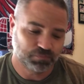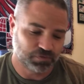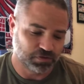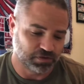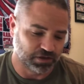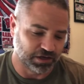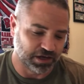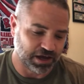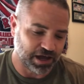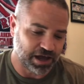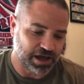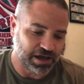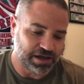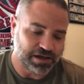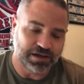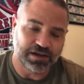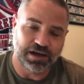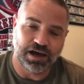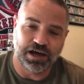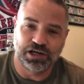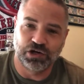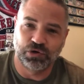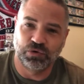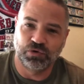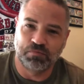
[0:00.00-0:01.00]
The guy
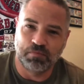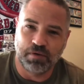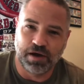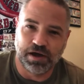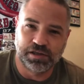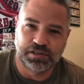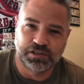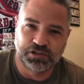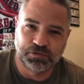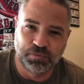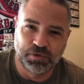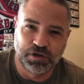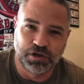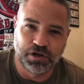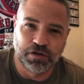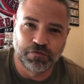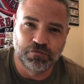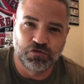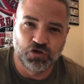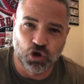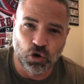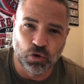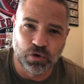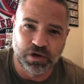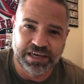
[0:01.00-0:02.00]
kind of reminds me of
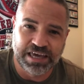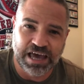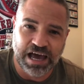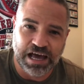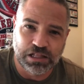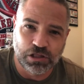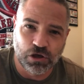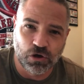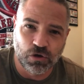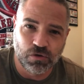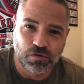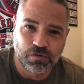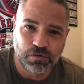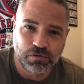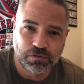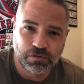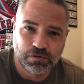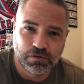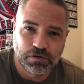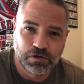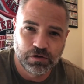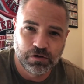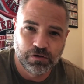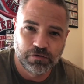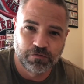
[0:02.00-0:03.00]
Joey Gallo
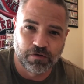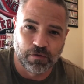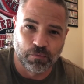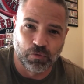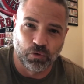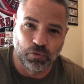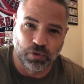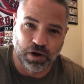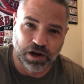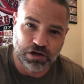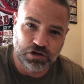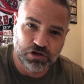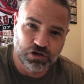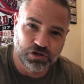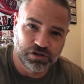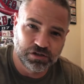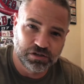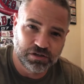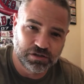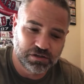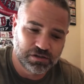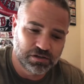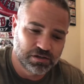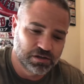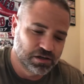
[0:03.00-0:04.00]
from the
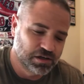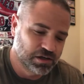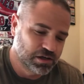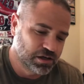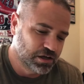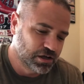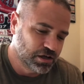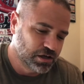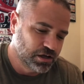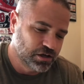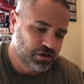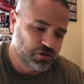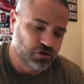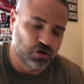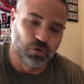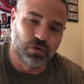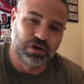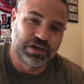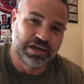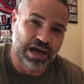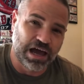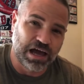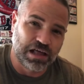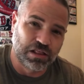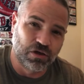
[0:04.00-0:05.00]
Rangers. Joey
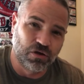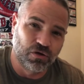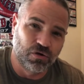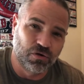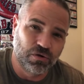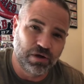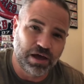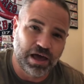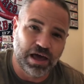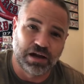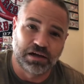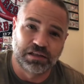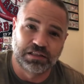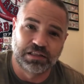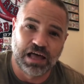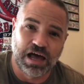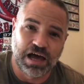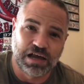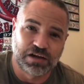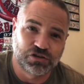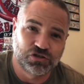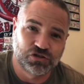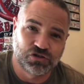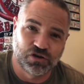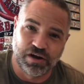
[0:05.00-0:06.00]
Gallo had a lot
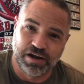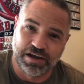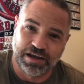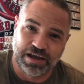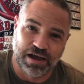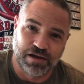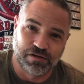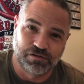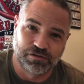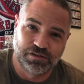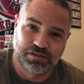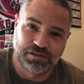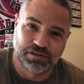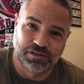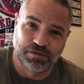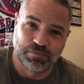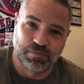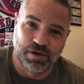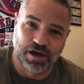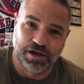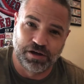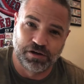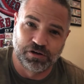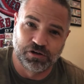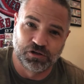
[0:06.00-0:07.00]
of strikeouts in the
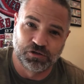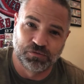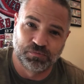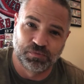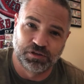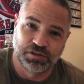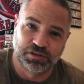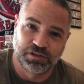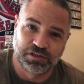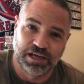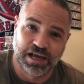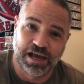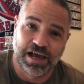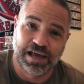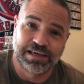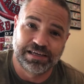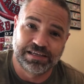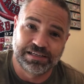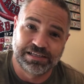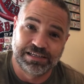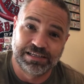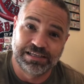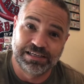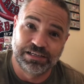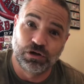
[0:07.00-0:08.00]
minors, but the guy can
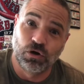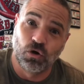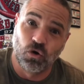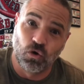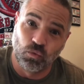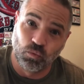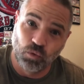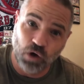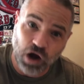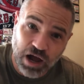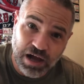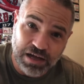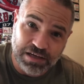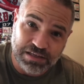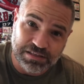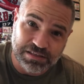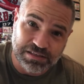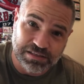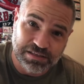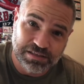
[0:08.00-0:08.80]
hit home runs.